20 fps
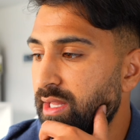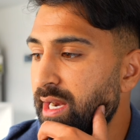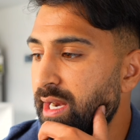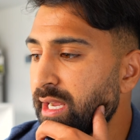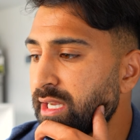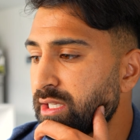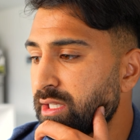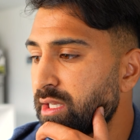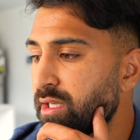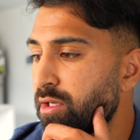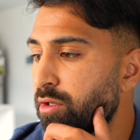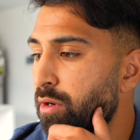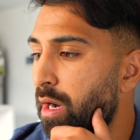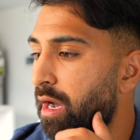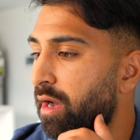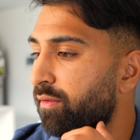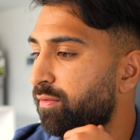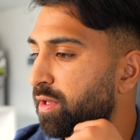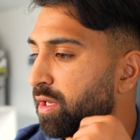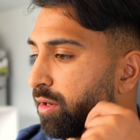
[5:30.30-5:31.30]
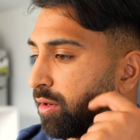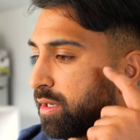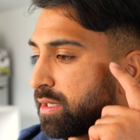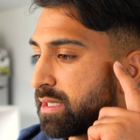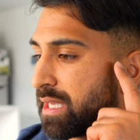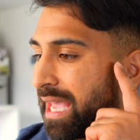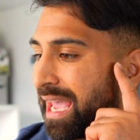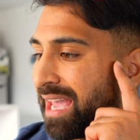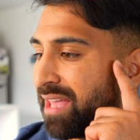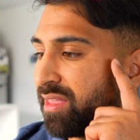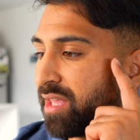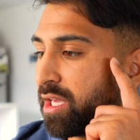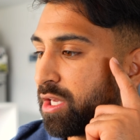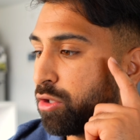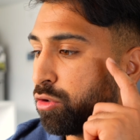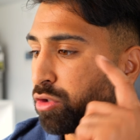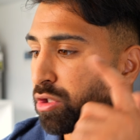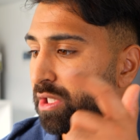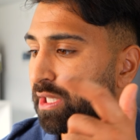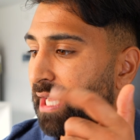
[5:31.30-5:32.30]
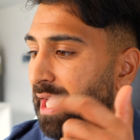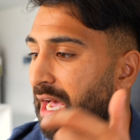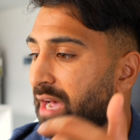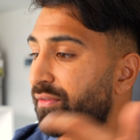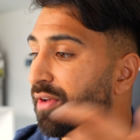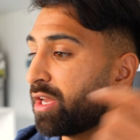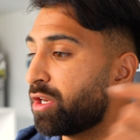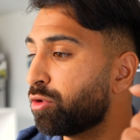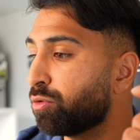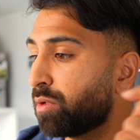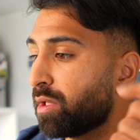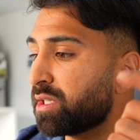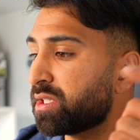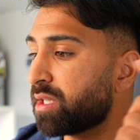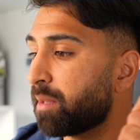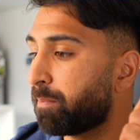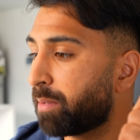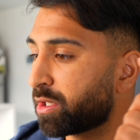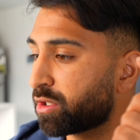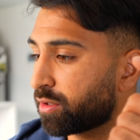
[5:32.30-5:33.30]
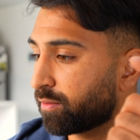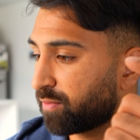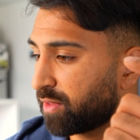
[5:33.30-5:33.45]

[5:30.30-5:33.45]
next thing you have here is, and they usually have, and you list a bunch of